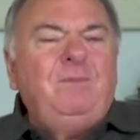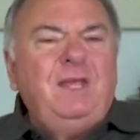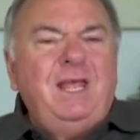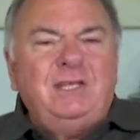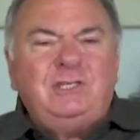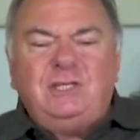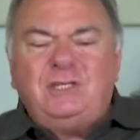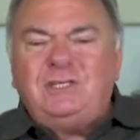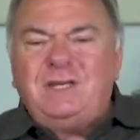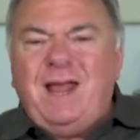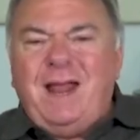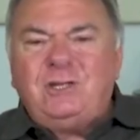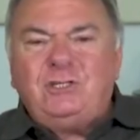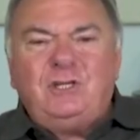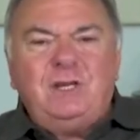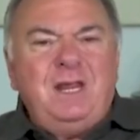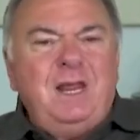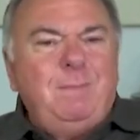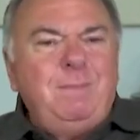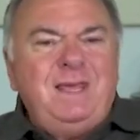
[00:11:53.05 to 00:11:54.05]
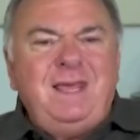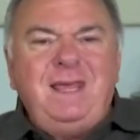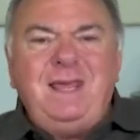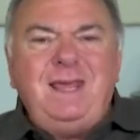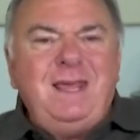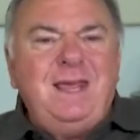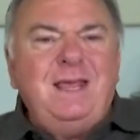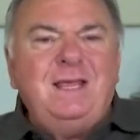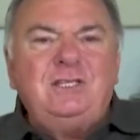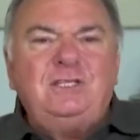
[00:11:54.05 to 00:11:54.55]
It's attached to him.
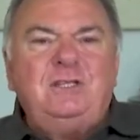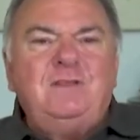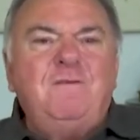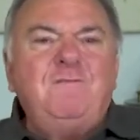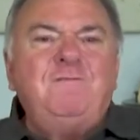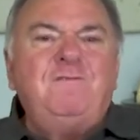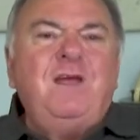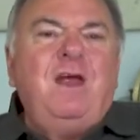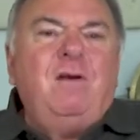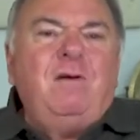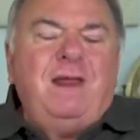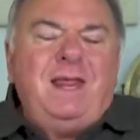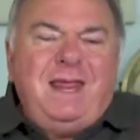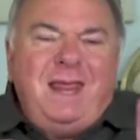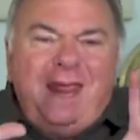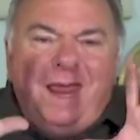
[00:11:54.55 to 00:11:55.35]
He is the very